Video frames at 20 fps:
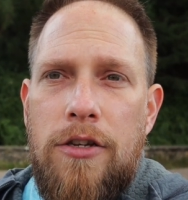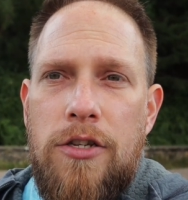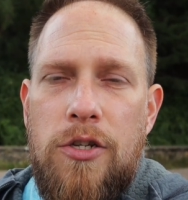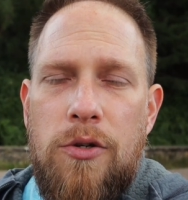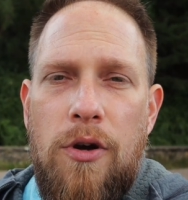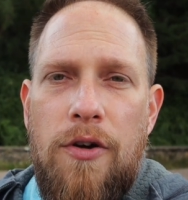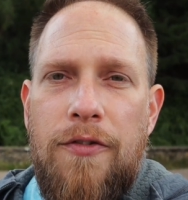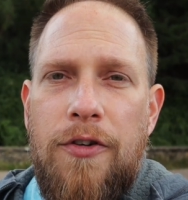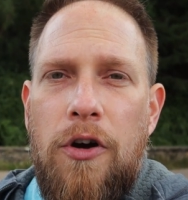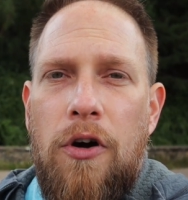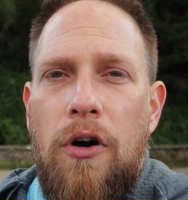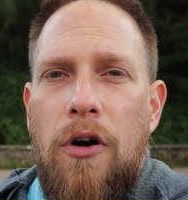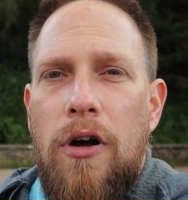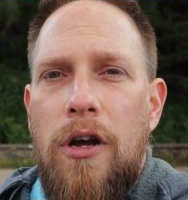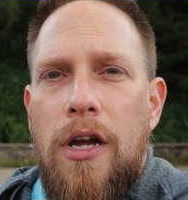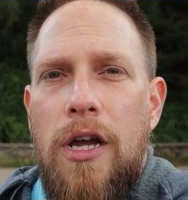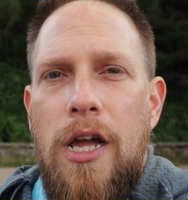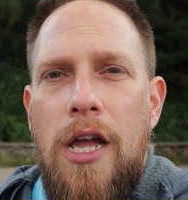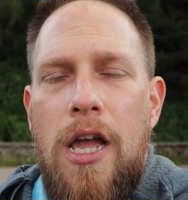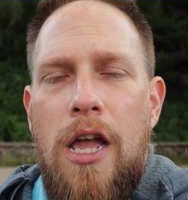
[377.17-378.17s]
So I've got
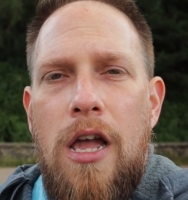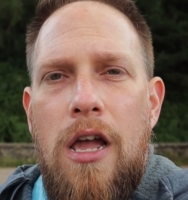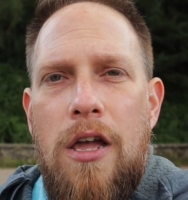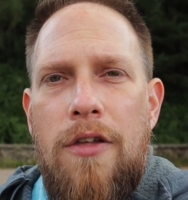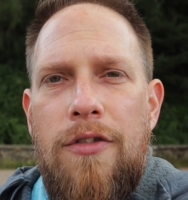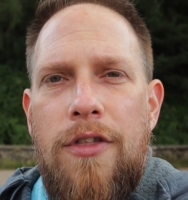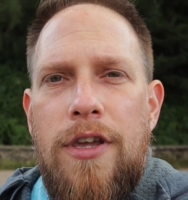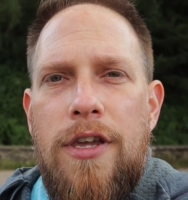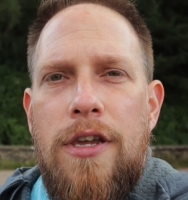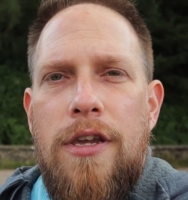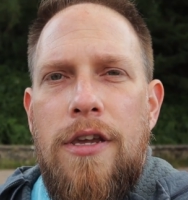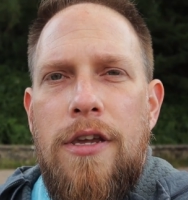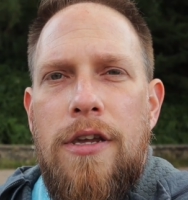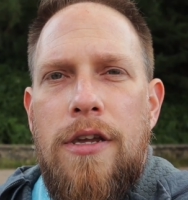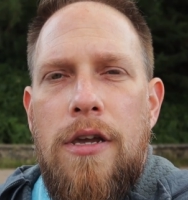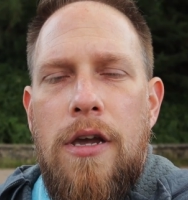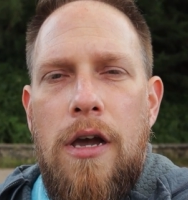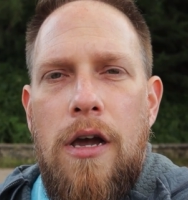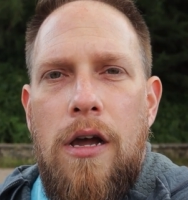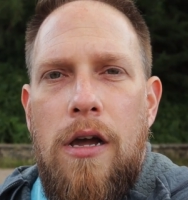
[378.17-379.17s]

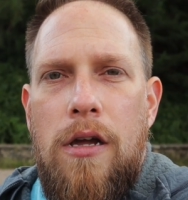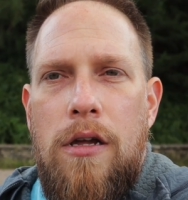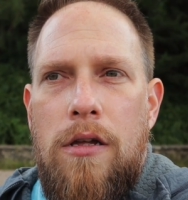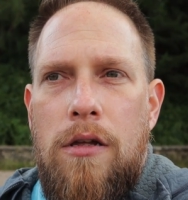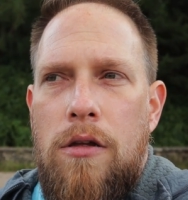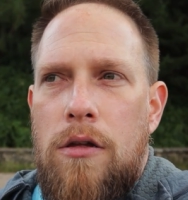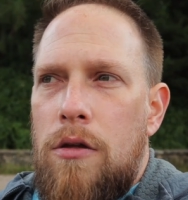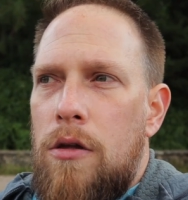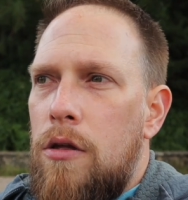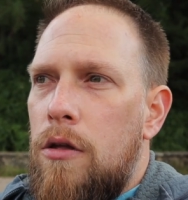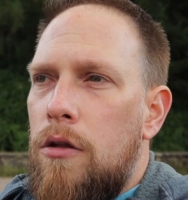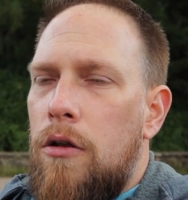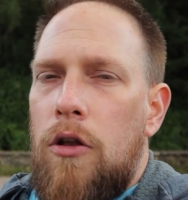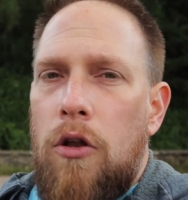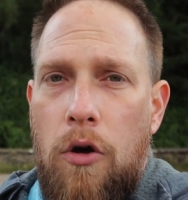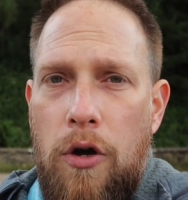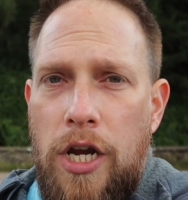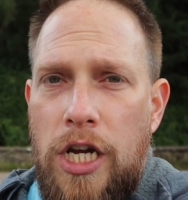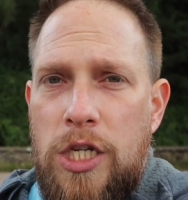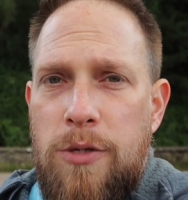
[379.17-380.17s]
the
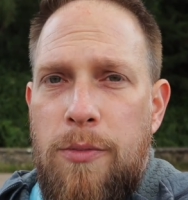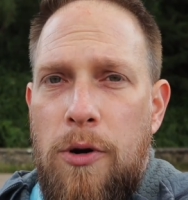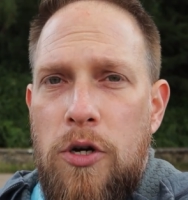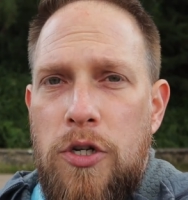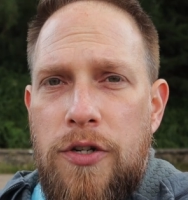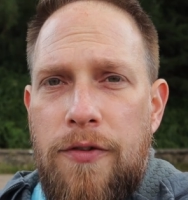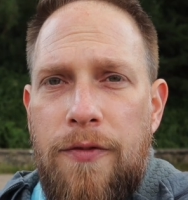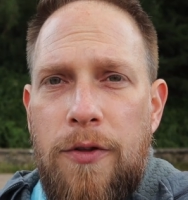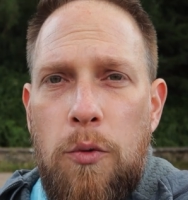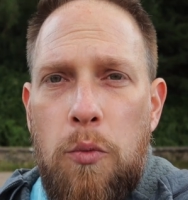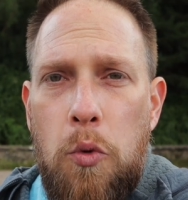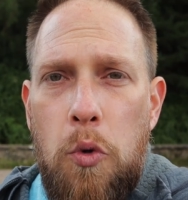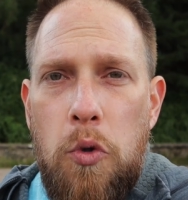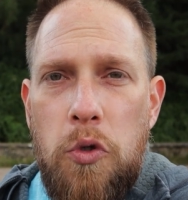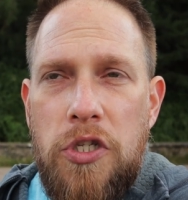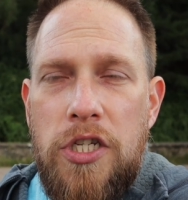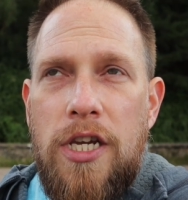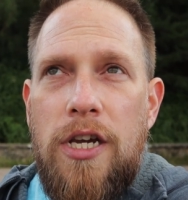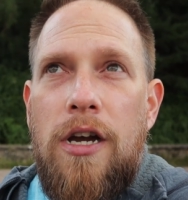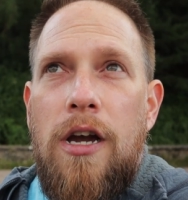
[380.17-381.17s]
long exposure for the
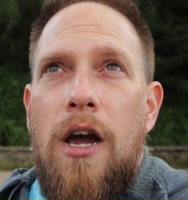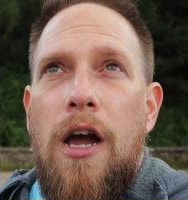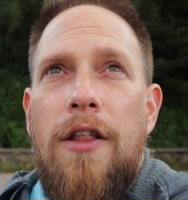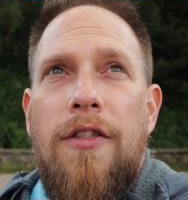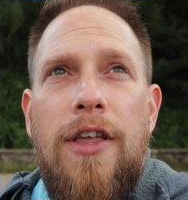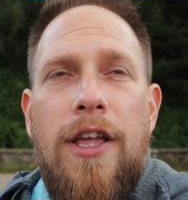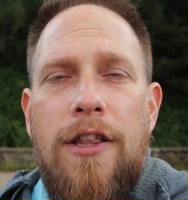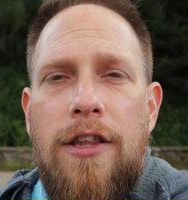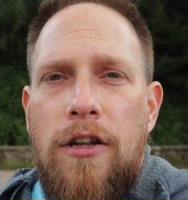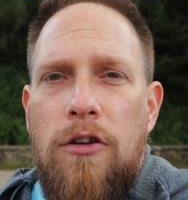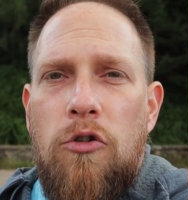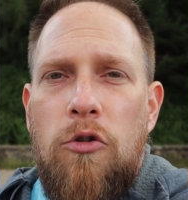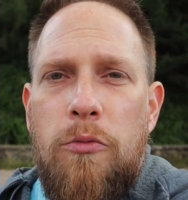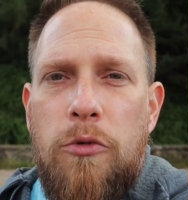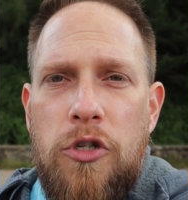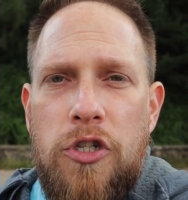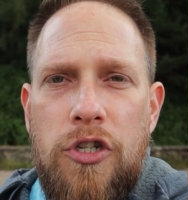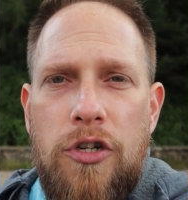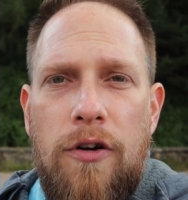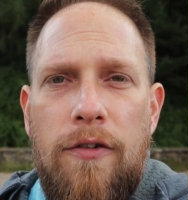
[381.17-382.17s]
water and then the
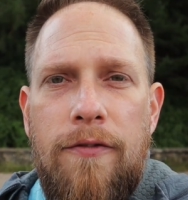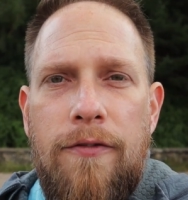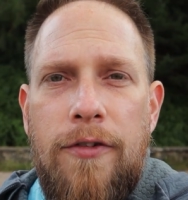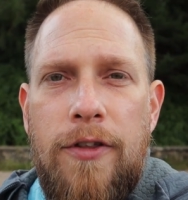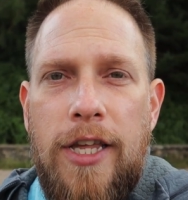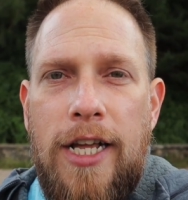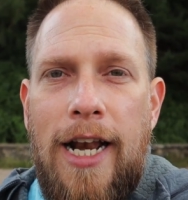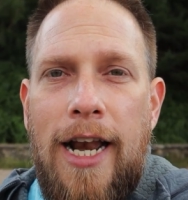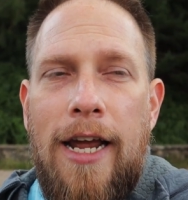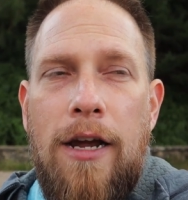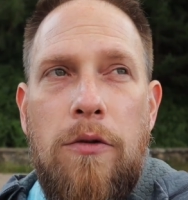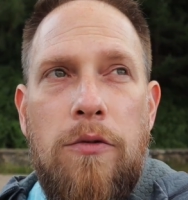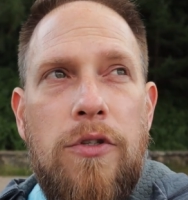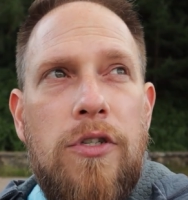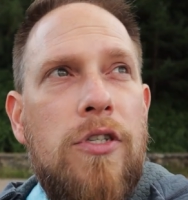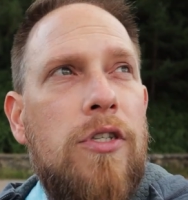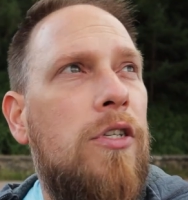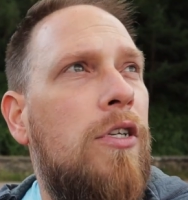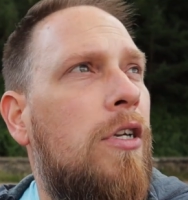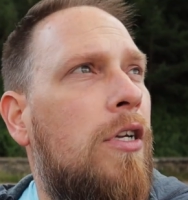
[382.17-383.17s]
normal shot for the
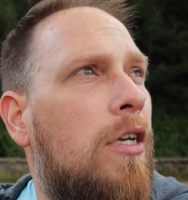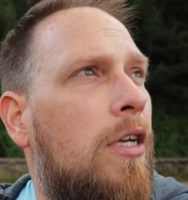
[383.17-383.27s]
clouds.